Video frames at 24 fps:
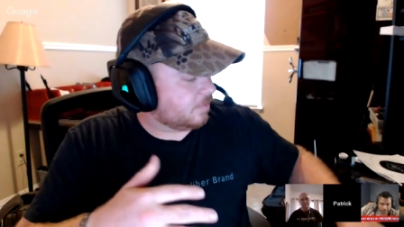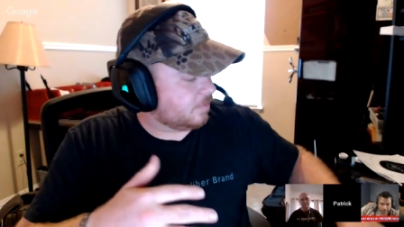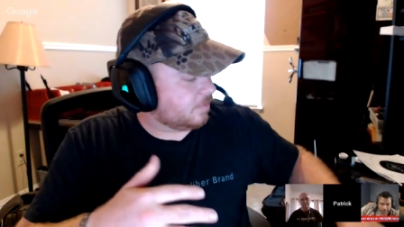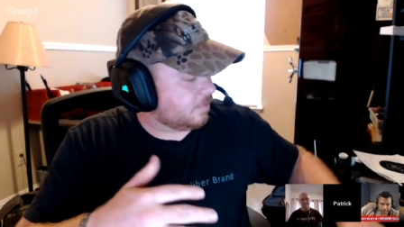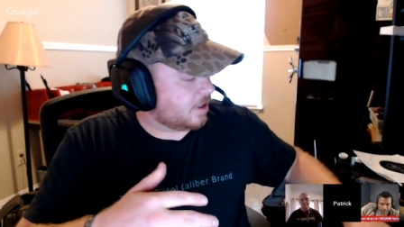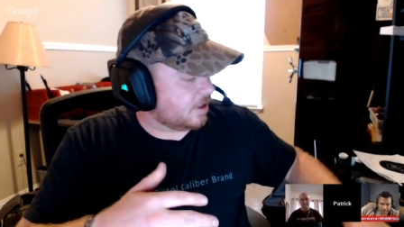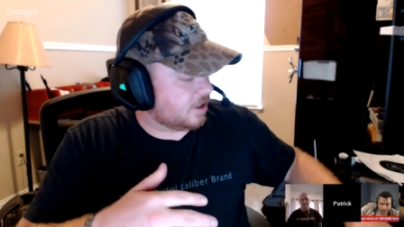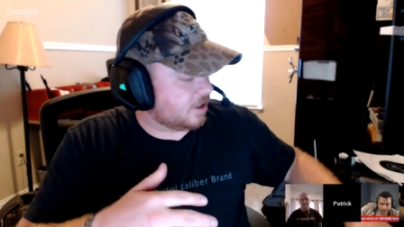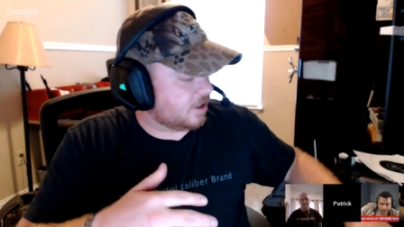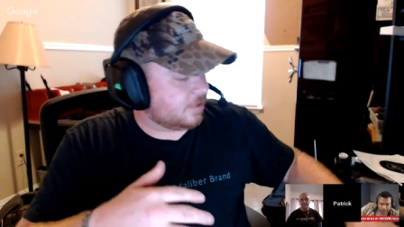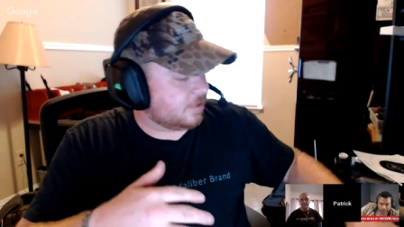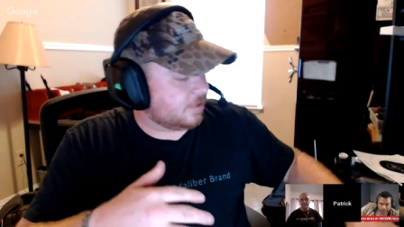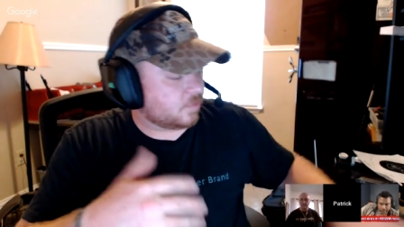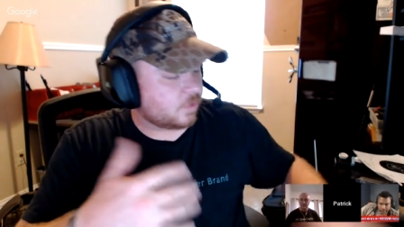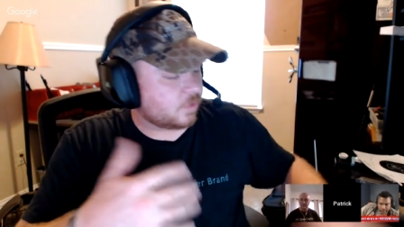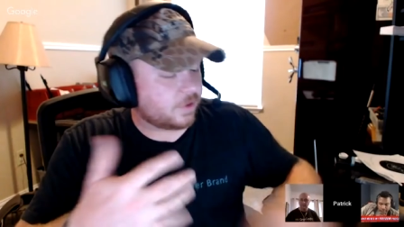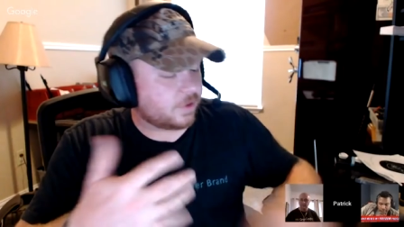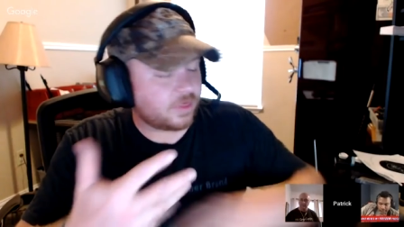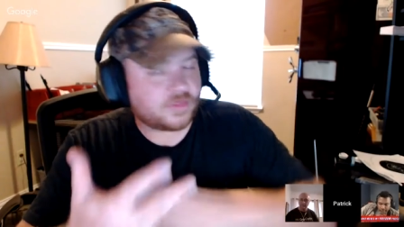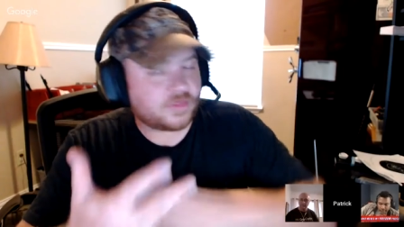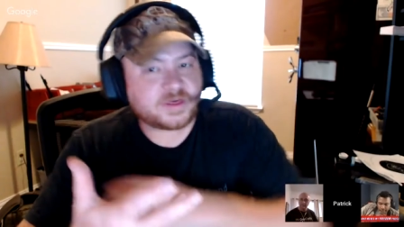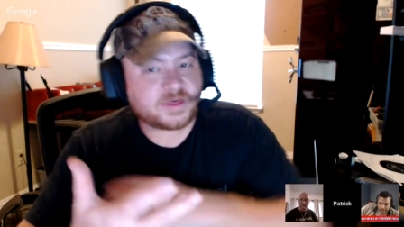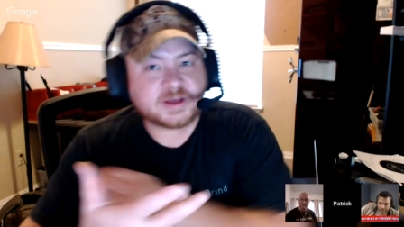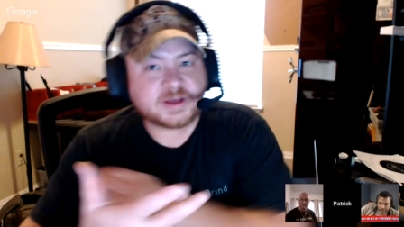Um, one
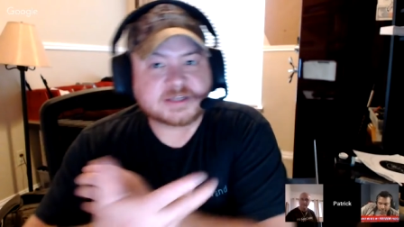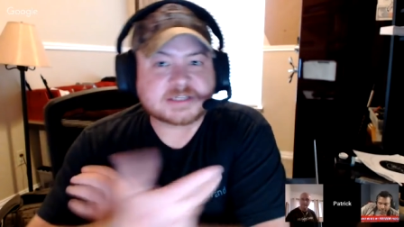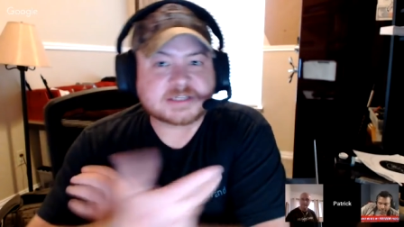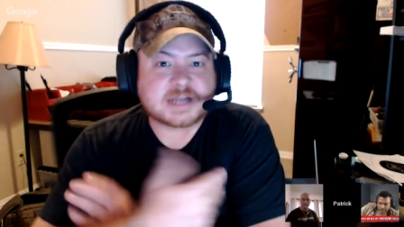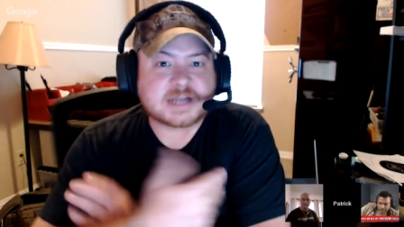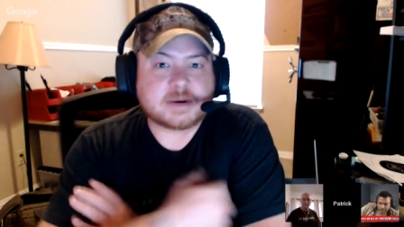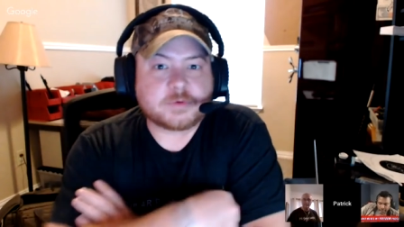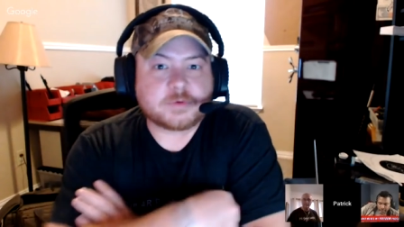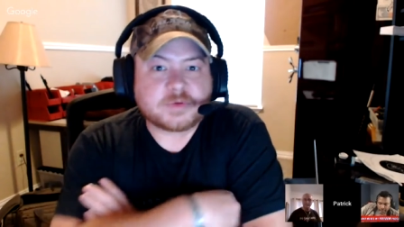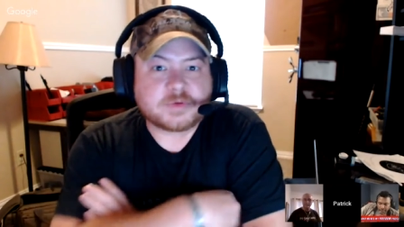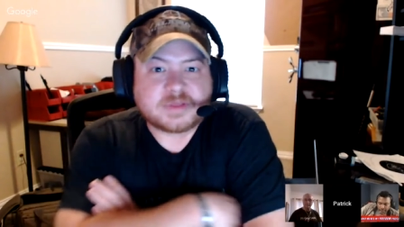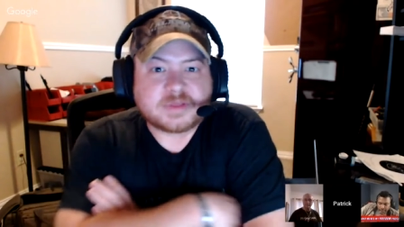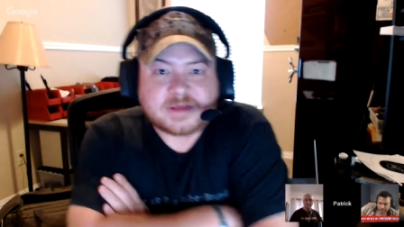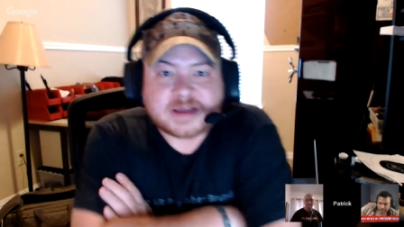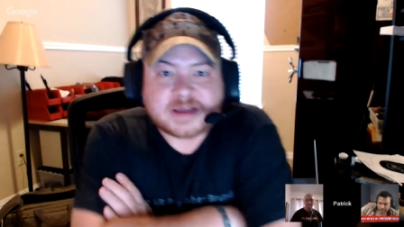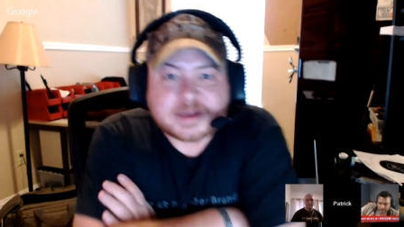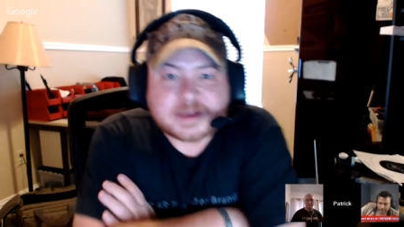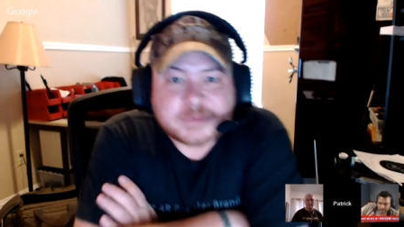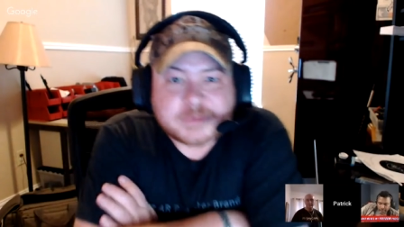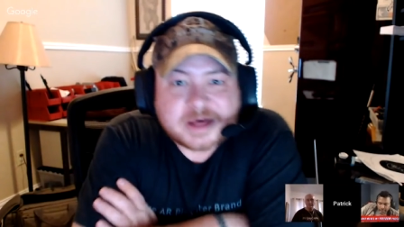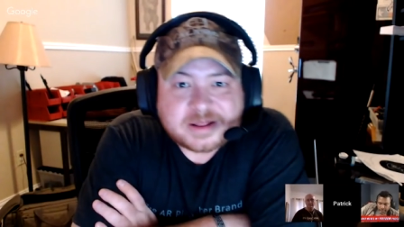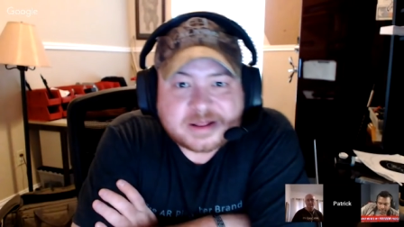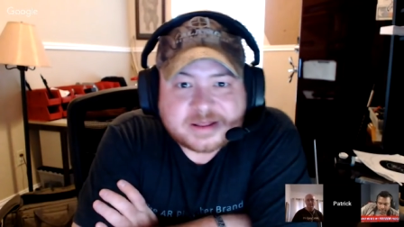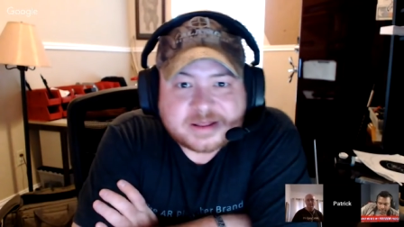of the things that I really like
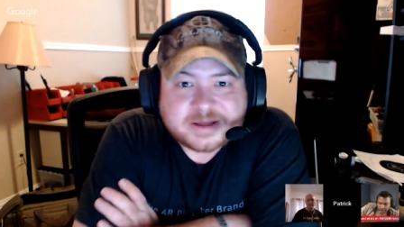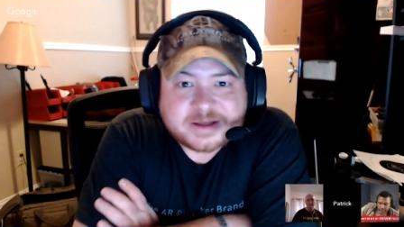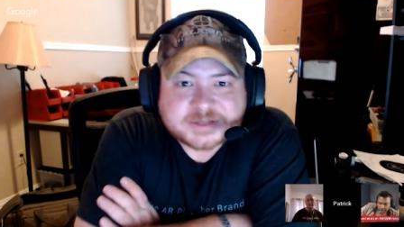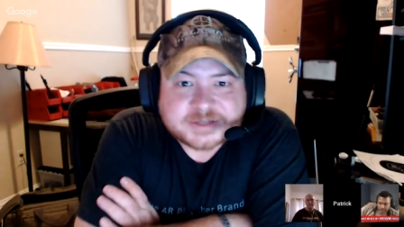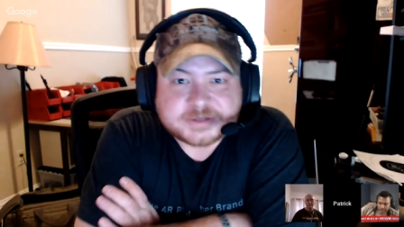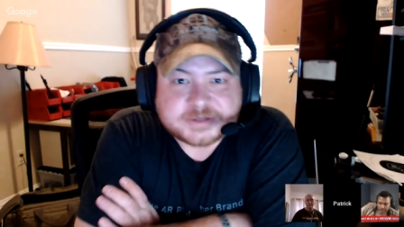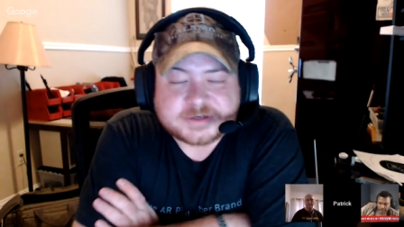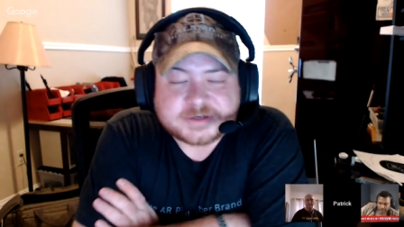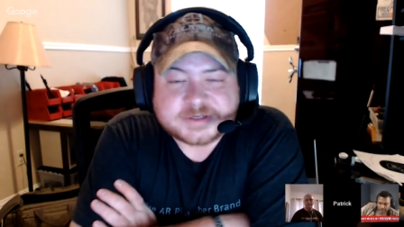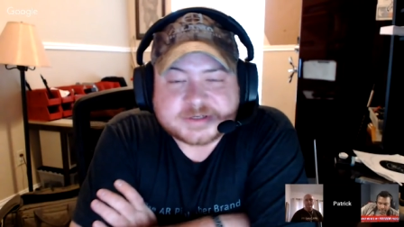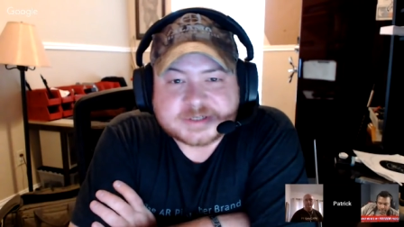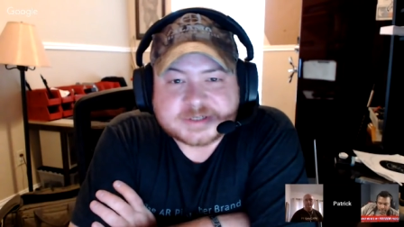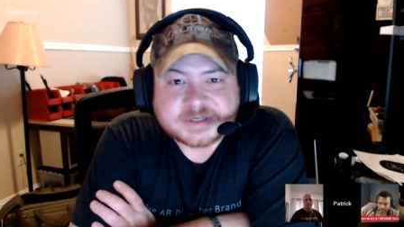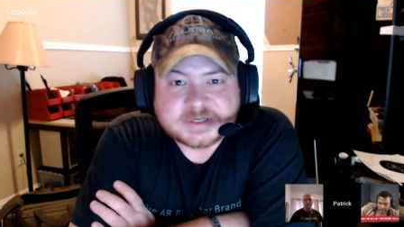about lasers